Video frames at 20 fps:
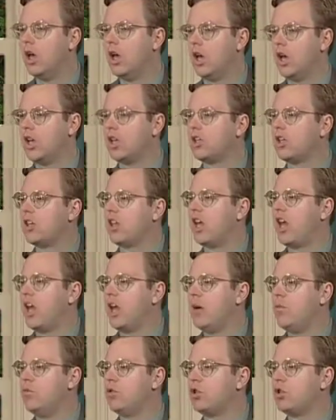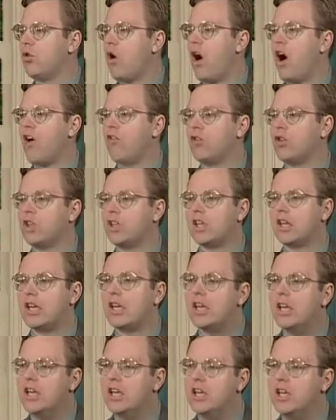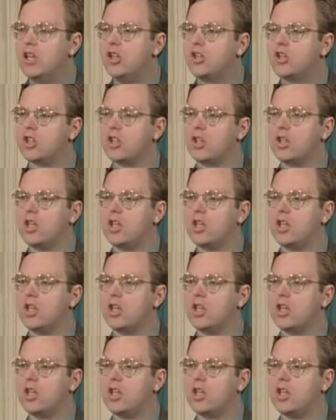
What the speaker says: It claimed to offer the keys to